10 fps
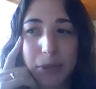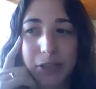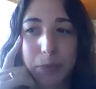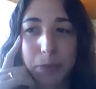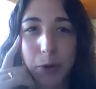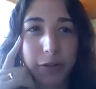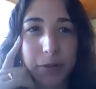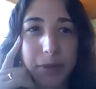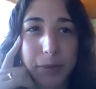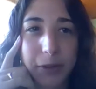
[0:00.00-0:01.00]
much support
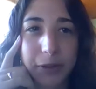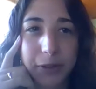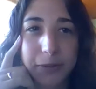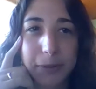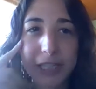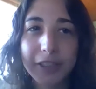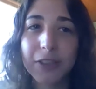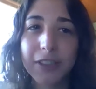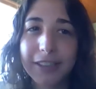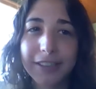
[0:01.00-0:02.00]
from people who
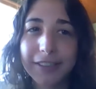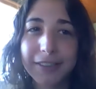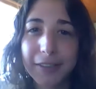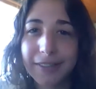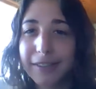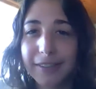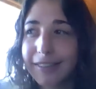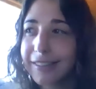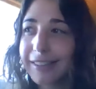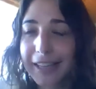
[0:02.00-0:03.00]
potentially could
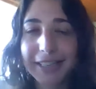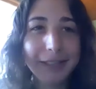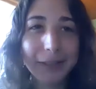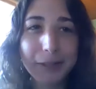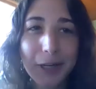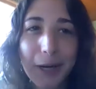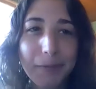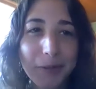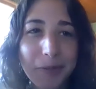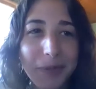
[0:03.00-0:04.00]
like steal a job
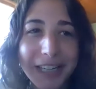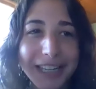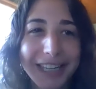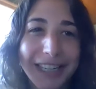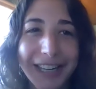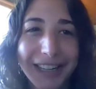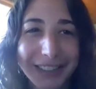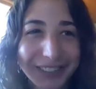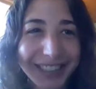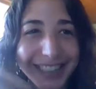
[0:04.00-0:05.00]
from me,
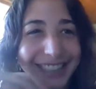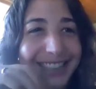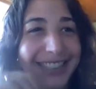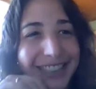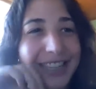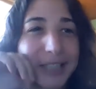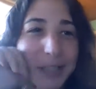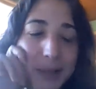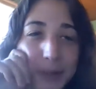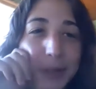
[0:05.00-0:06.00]
like it's
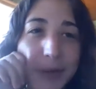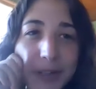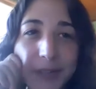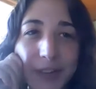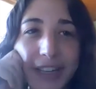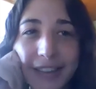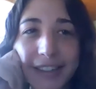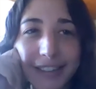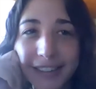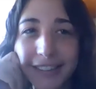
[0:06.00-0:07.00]
really wonderful, I think.